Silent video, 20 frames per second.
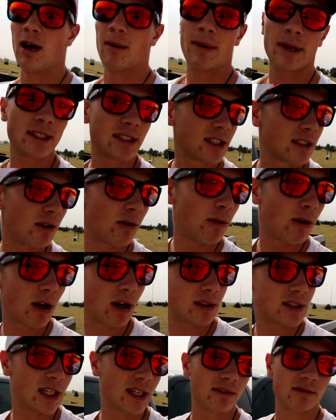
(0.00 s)
I'm actually gonna
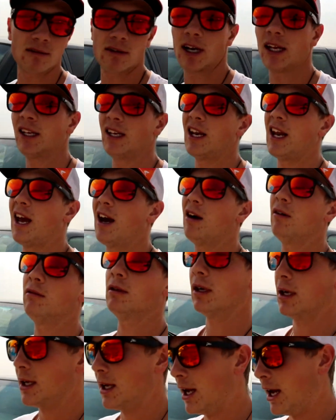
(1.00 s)
work on that right
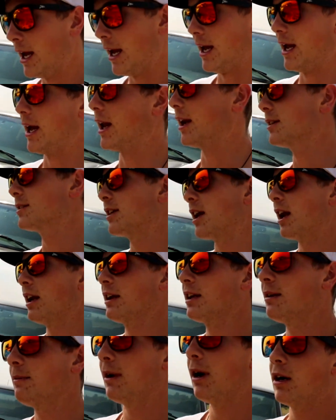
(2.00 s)
now. And it's
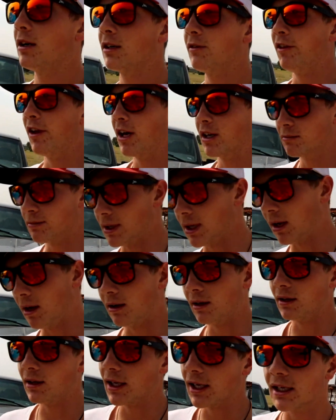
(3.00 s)
kinda gonna be hard to vlog, but
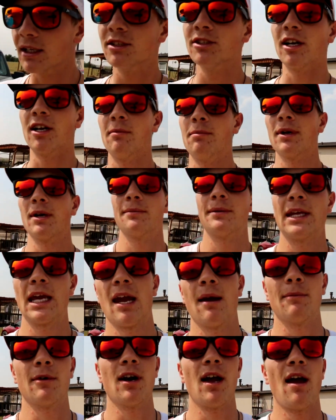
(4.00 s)
I'll like try to pick up the
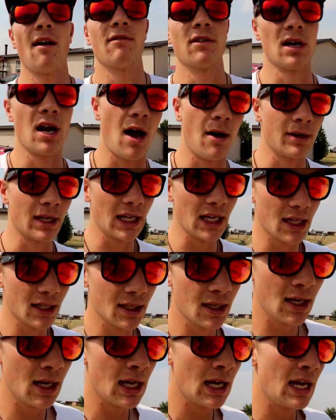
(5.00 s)
camera every now and again.